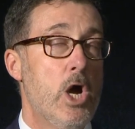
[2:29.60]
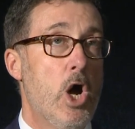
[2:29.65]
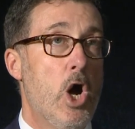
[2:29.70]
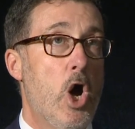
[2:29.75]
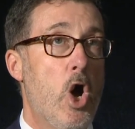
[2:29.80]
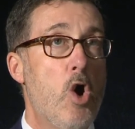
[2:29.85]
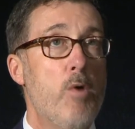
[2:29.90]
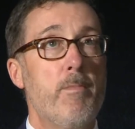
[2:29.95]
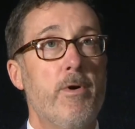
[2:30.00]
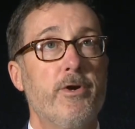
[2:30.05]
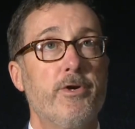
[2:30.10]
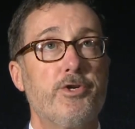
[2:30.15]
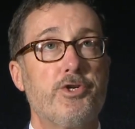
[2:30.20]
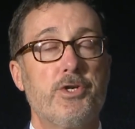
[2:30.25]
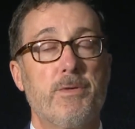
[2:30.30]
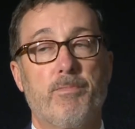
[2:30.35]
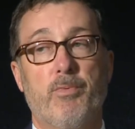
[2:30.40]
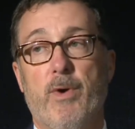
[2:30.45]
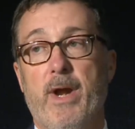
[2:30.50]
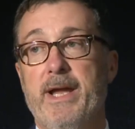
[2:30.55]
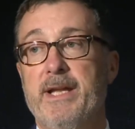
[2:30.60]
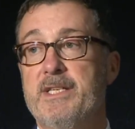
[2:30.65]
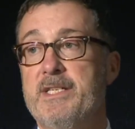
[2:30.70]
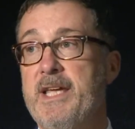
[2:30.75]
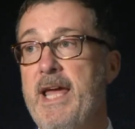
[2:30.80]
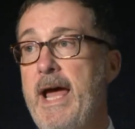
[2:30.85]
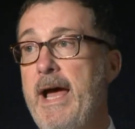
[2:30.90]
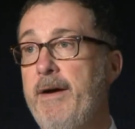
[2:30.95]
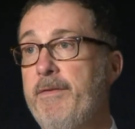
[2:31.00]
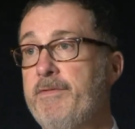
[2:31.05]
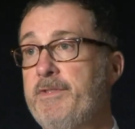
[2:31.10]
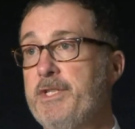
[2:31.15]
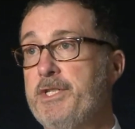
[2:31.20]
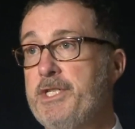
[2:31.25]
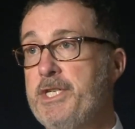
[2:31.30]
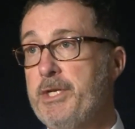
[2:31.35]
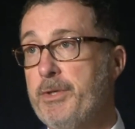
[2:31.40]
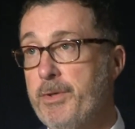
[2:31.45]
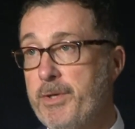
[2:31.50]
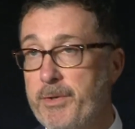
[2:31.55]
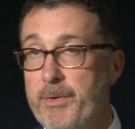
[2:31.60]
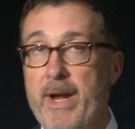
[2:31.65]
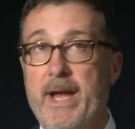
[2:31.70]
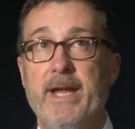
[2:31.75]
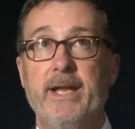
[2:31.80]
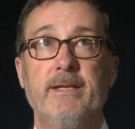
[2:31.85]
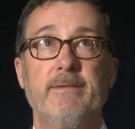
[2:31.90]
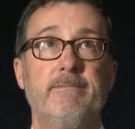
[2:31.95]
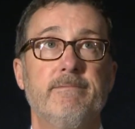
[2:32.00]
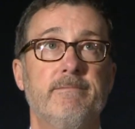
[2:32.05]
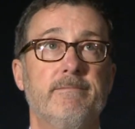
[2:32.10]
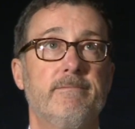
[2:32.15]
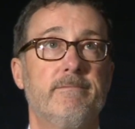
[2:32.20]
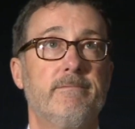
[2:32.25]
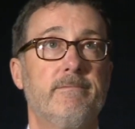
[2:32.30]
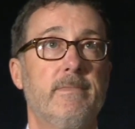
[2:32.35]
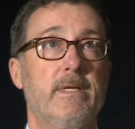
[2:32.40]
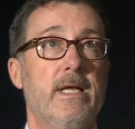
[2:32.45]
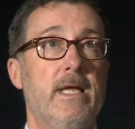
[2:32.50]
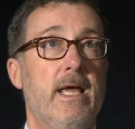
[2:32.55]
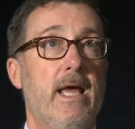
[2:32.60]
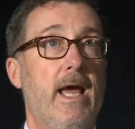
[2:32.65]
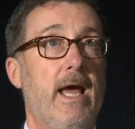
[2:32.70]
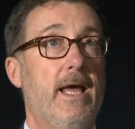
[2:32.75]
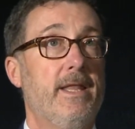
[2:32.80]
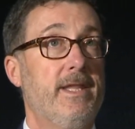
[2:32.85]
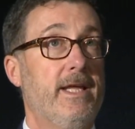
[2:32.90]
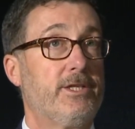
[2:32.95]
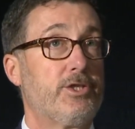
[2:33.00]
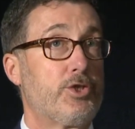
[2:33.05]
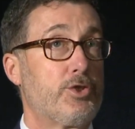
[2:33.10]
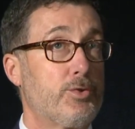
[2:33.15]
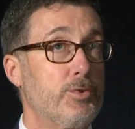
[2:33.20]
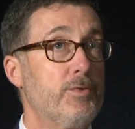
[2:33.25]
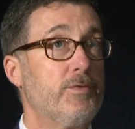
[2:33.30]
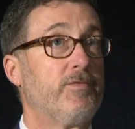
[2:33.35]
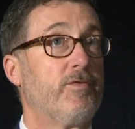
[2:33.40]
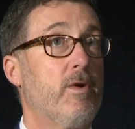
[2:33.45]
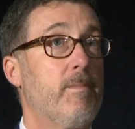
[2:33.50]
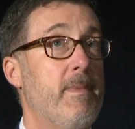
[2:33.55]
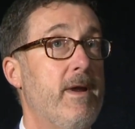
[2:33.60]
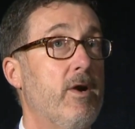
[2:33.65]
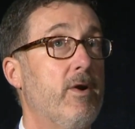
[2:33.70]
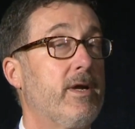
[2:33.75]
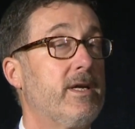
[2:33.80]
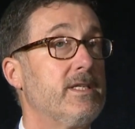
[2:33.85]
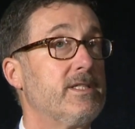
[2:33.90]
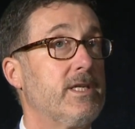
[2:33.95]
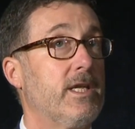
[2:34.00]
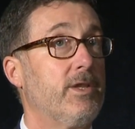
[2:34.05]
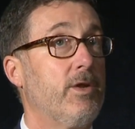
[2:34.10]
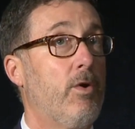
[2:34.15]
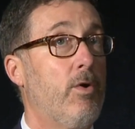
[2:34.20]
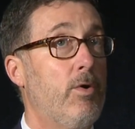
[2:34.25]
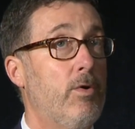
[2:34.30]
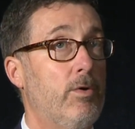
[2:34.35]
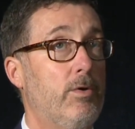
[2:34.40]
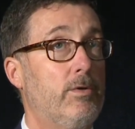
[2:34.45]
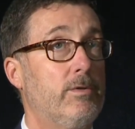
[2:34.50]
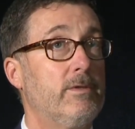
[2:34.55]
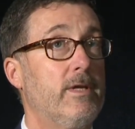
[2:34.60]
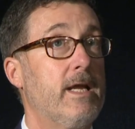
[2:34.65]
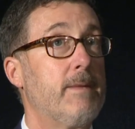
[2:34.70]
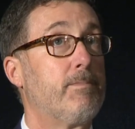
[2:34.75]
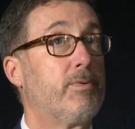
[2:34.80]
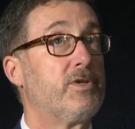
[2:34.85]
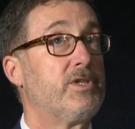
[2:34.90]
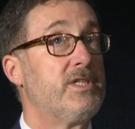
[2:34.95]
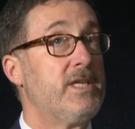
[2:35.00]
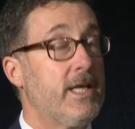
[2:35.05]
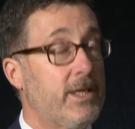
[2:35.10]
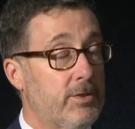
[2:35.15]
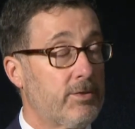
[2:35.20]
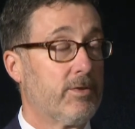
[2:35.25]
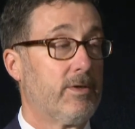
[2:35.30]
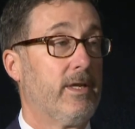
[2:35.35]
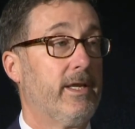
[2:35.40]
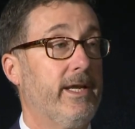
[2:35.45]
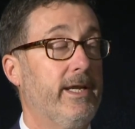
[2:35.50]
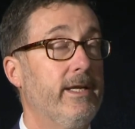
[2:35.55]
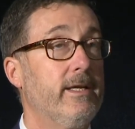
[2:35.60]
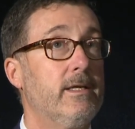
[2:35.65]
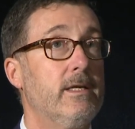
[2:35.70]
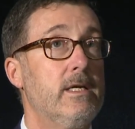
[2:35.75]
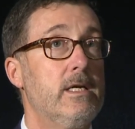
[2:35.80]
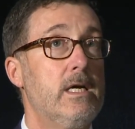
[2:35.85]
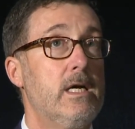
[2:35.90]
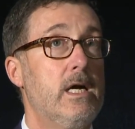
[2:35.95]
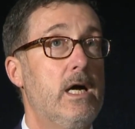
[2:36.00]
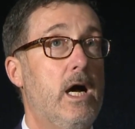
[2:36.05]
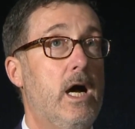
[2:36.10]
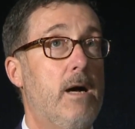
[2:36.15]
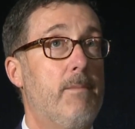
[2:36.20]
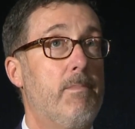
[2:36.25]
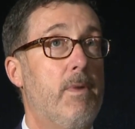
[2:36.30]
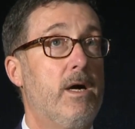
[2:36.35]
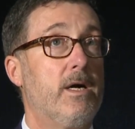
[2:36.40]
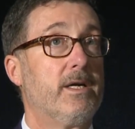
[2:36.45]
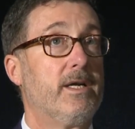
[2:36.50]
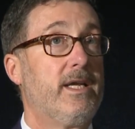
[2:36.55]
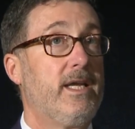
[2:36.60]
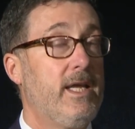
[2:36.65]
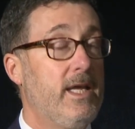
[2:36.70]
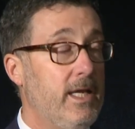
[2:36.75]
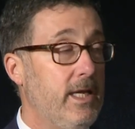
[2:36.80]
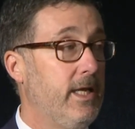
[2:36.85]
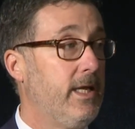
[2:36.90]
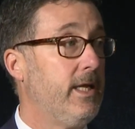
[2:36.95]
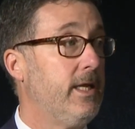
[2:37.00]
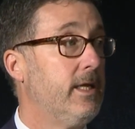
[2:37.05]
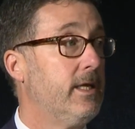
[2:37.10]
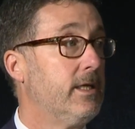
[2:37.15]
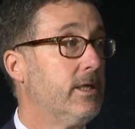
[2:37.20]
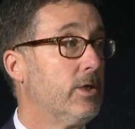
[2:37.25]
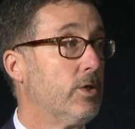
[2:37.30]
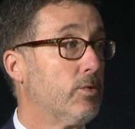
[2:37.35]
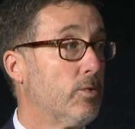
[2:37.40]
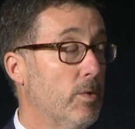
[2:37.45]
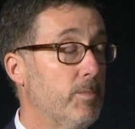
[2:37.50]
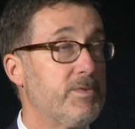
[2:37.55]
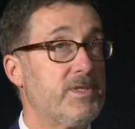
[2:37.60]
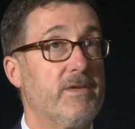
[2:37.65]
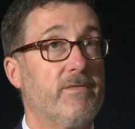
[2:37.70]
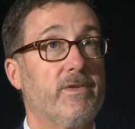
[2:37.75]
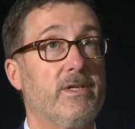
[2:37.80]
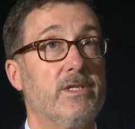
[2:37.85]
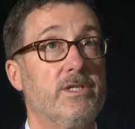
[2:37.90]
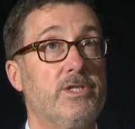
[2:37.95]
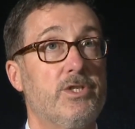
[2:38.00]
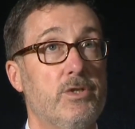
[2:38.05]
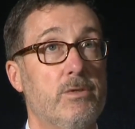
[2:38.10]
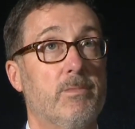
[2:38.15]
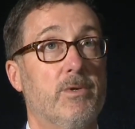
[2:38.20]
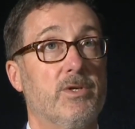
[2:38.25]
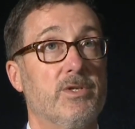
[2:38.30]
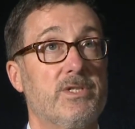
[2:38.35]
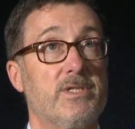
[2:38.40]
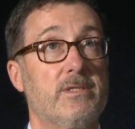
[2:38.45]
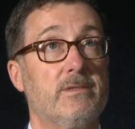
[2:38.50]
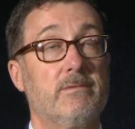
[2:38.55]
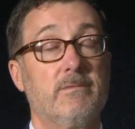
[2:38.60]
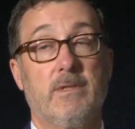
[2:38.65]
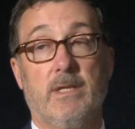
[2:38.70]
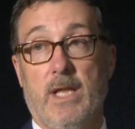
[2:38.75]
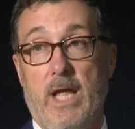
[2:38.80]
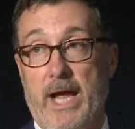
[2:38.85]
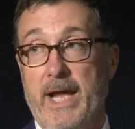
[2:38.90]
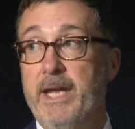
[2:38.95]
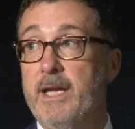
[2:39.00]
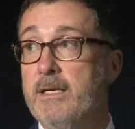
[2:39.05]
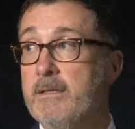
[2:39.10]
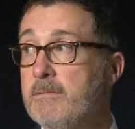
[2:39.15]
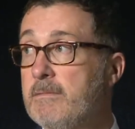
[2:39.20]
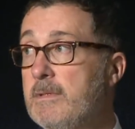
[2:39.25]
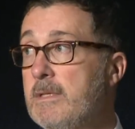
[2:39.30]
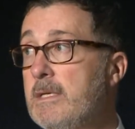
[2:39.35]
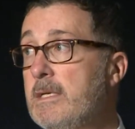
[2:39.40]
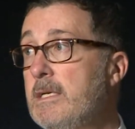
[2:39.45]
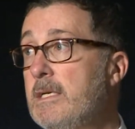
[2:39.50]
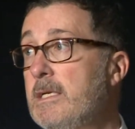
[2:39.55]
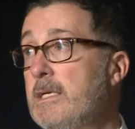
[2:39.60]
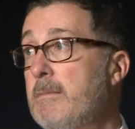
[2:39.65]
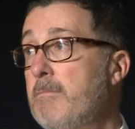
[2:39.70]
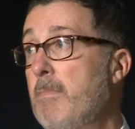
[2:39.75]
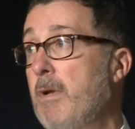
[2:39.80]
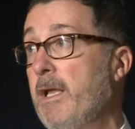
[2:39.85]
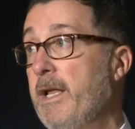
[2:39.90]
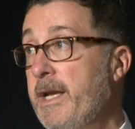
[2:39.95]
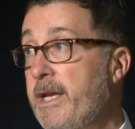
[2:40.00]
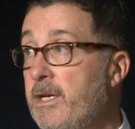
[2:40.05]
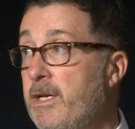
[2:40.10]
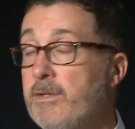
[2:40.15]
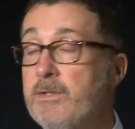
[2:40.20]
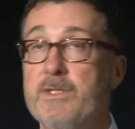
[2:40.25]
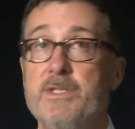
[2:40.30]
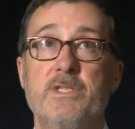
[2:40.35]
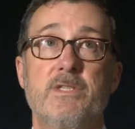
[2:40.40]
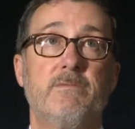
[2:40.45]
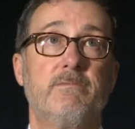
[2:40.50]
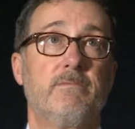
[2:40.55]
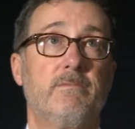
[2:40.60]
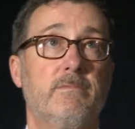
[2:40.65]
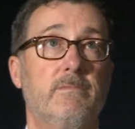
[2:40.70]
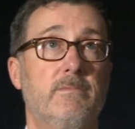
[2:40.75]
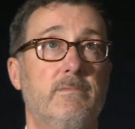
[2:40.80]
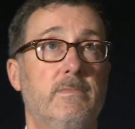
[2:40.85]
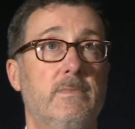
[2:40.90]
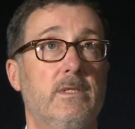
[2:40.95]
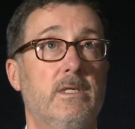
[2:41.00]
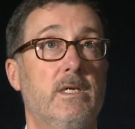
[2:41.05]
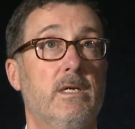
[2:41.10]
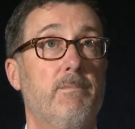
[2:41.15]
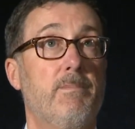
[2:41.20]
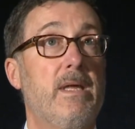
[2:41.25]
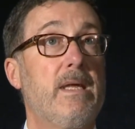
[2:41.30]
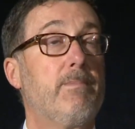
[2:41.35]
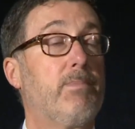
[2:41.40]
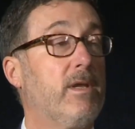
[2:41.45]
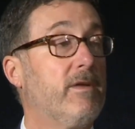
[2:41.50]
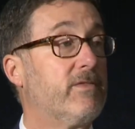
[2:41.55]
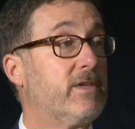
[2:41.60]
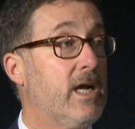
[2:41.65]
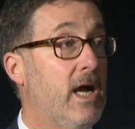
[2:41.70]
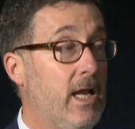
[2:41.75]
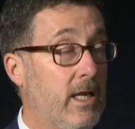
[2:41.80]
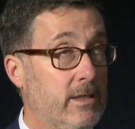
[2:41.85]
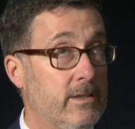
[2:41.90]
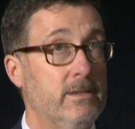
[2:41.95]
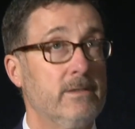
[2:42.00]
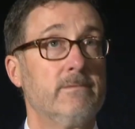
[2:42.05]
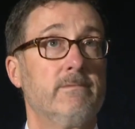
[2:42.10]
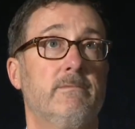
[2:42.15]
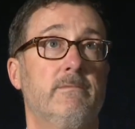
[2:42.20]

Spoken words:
Homeownership rates have deteriorated, and that's true for Americans on the whole, and particularly among key groups of consumers like millennials, people of color,